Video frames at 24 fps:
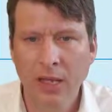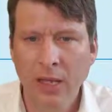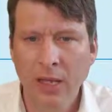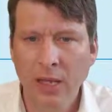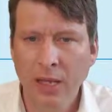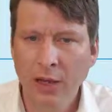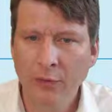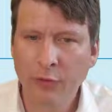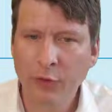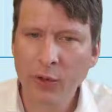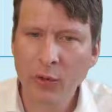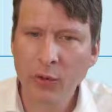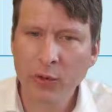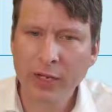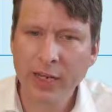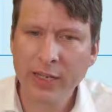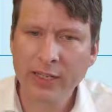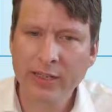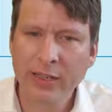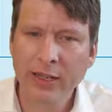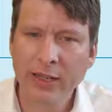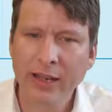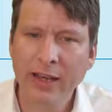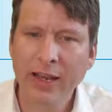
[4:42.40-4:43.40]
If we look
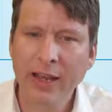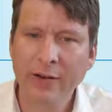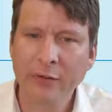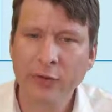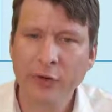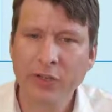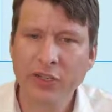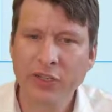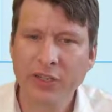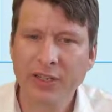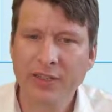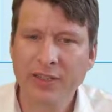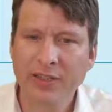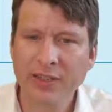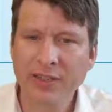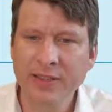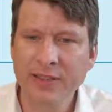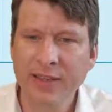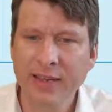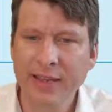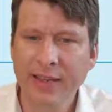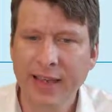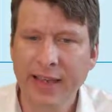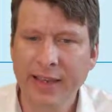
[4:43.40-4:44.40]
at leverage
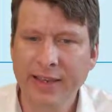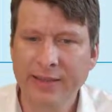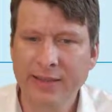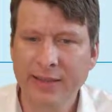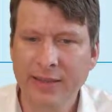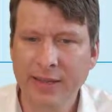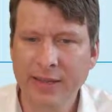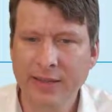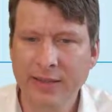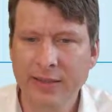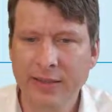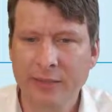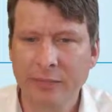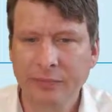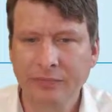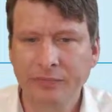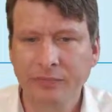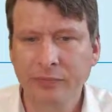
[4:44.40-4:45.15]
existing assets,